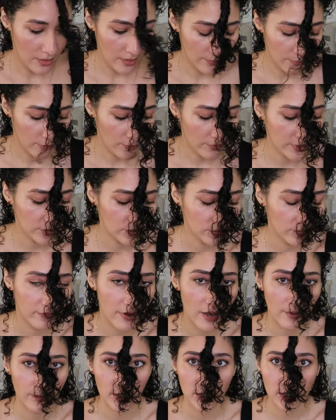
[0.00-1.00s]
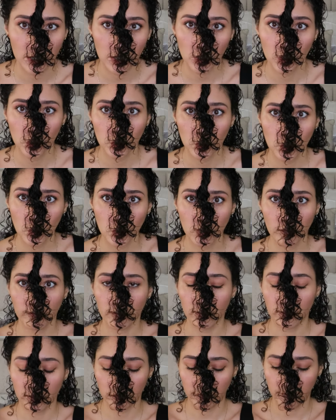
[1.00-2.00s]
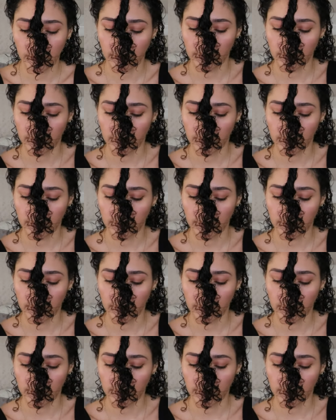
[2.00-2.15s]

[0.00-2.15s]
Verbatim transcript: I'm going to grab a little for the